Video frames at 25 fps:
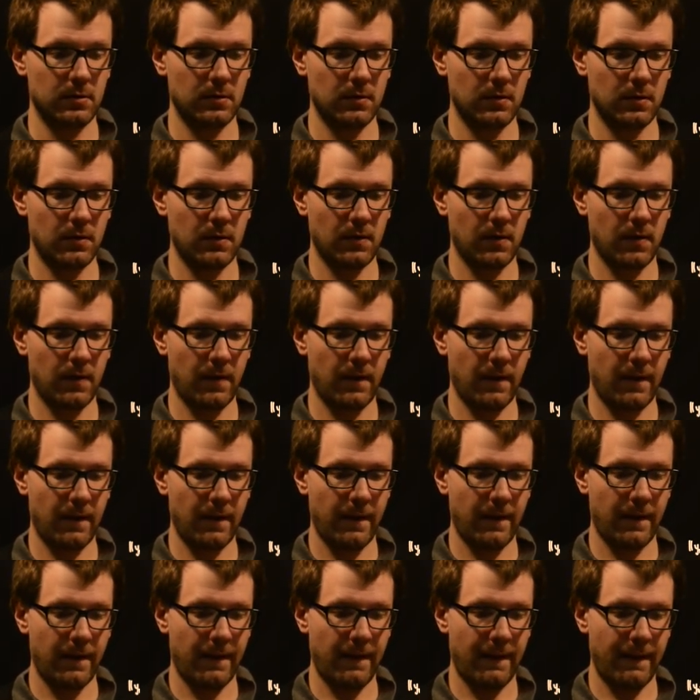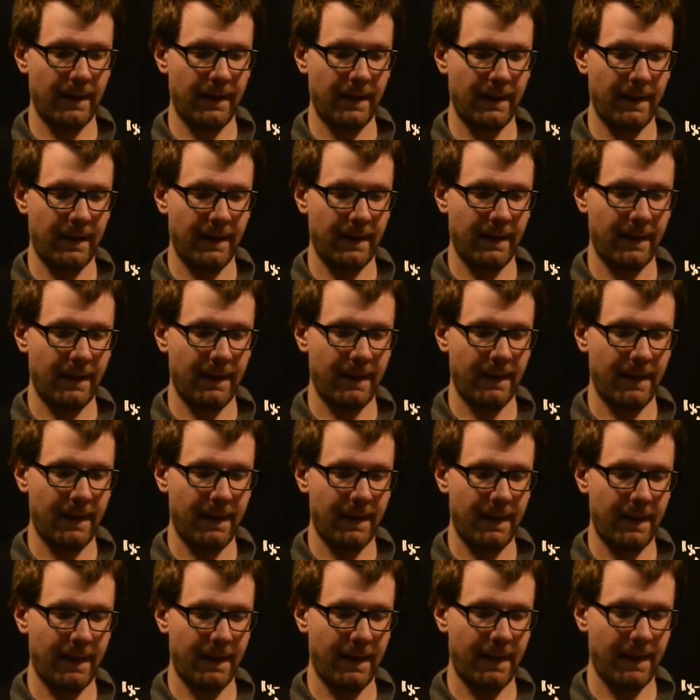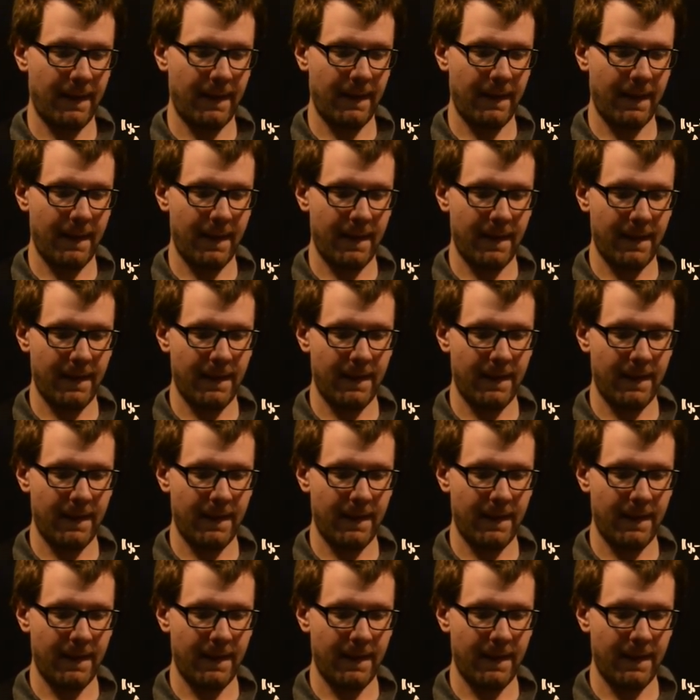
Nobody speaks.